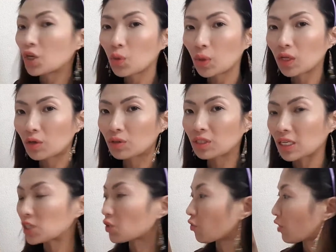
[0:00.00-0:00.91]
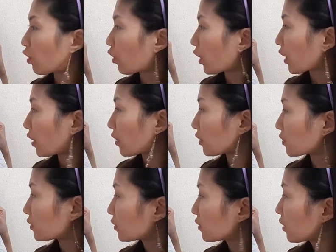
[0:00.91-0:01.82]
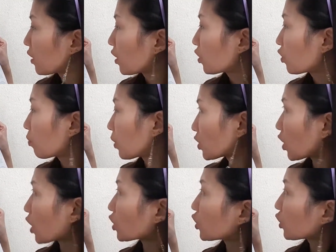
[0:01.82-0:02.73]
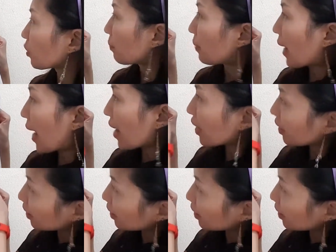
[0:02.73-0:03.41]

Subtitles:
you will use each of the oils to massage your back,